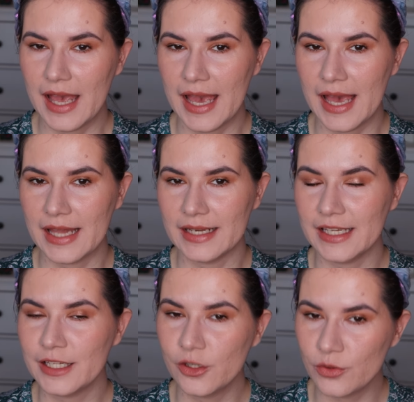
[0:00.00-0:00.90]
and
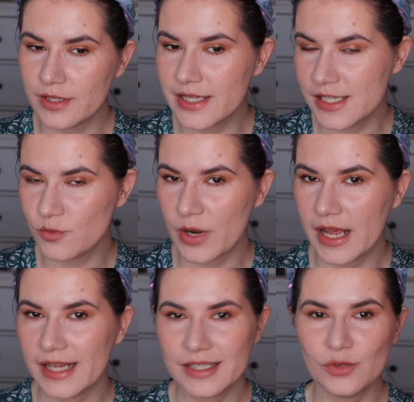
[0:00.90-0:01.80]
include this
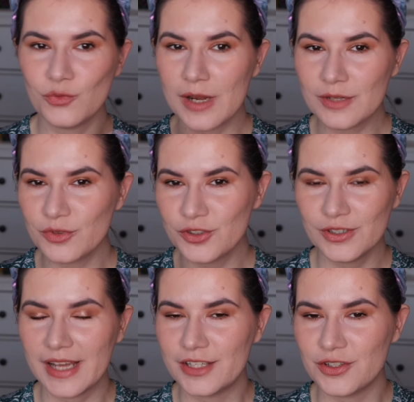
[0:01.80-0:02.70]
brand, what would
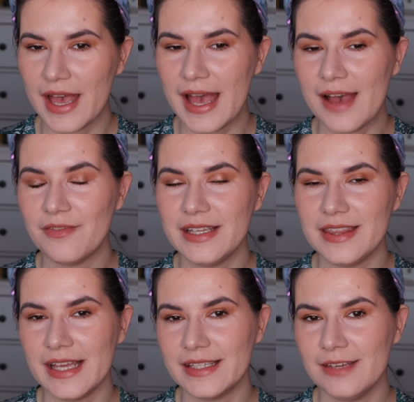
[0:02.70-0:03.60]
you like to have
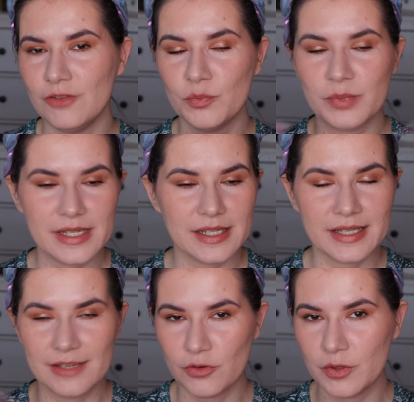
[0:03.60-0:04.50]
in that give you
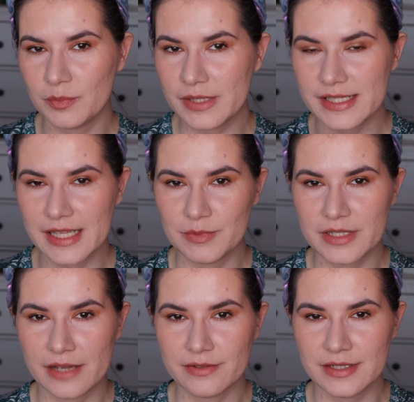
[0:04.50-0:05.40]
giveaway? Please let
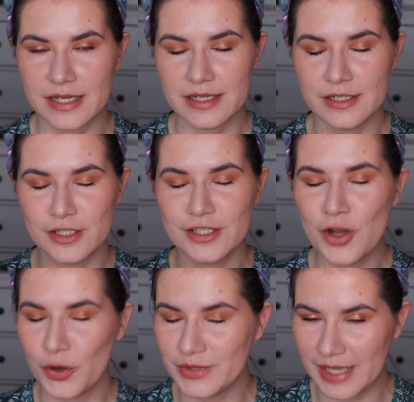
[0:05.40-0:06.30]
me know,
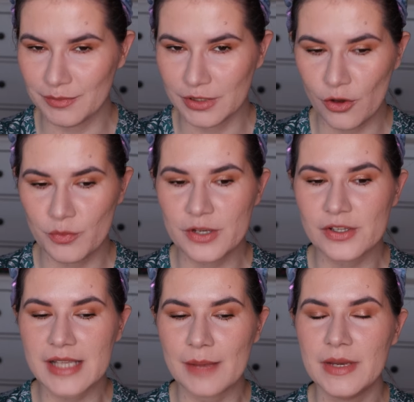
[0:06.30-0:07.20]
know down below
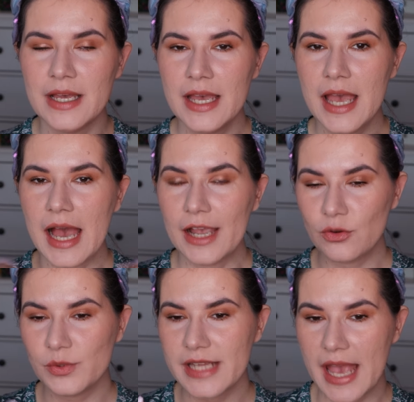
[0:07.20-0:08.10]
because I'm, I
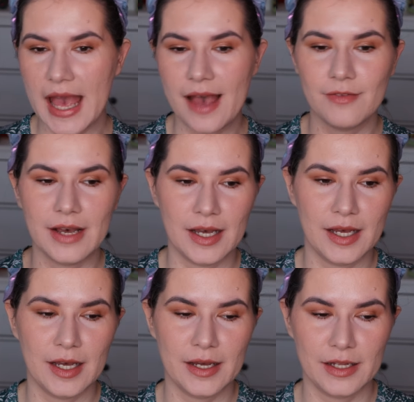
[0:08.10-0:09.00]
already have
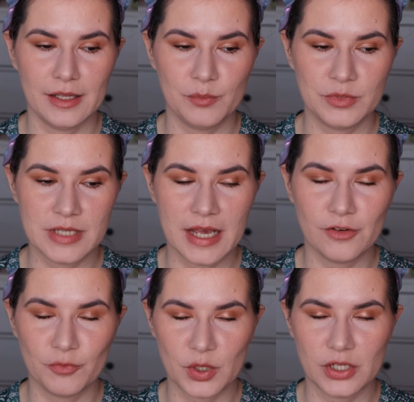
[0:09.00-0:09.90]
a
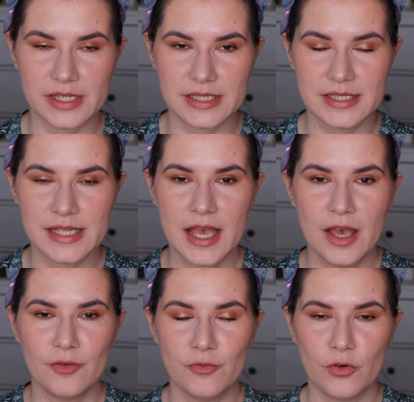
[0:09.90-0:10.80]
ton of products
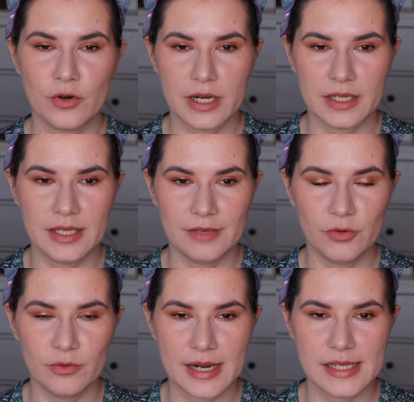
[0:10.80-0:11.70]
for
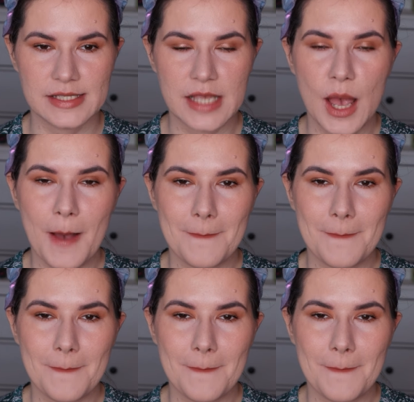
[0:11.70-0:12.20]
giveaways